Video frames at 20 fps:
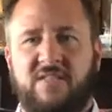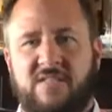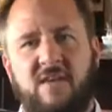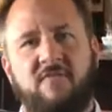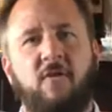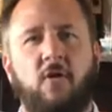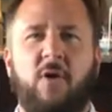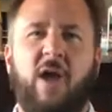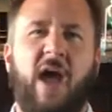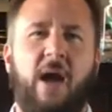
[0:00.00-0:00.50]
say
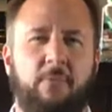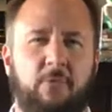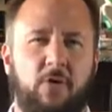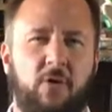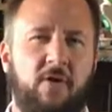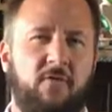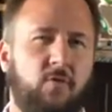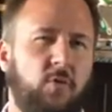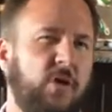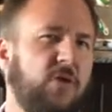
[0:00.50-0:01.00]

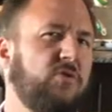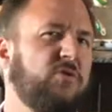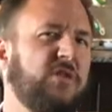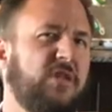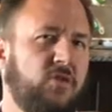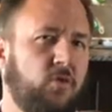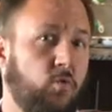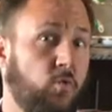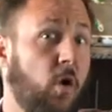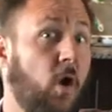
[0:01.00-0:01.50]
vocabulary if we're
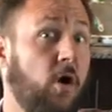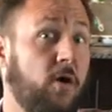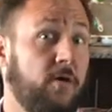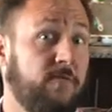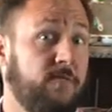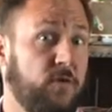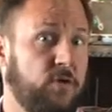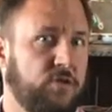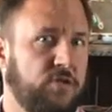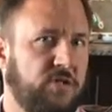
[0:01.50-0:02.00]
using the wrong
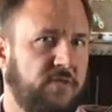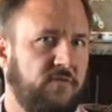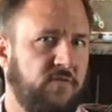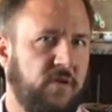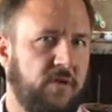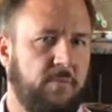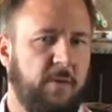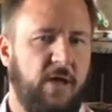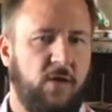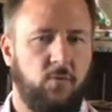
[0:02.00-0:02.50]
version of the
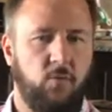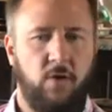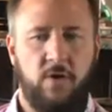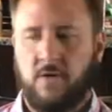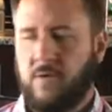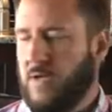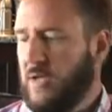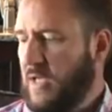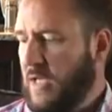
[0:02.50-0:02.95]
command word.